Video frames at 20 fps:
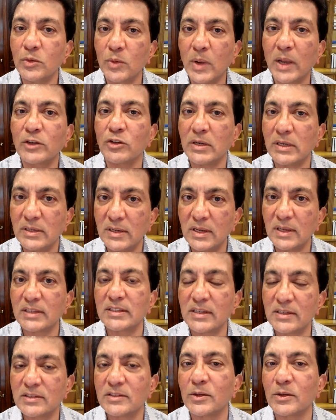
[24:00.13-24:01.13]
actually does
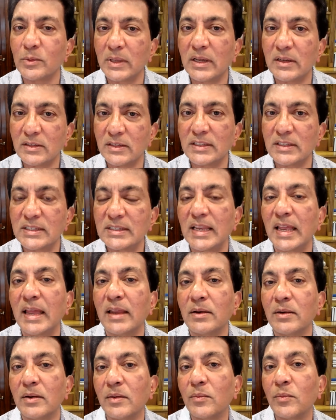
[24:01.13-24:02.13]
it, so they
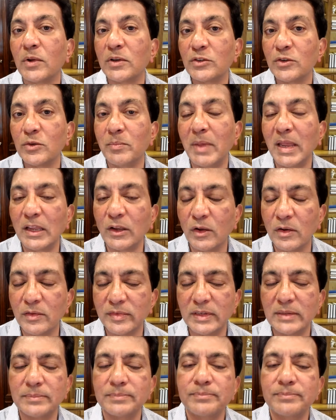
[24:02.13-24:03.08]
understand what to make of it.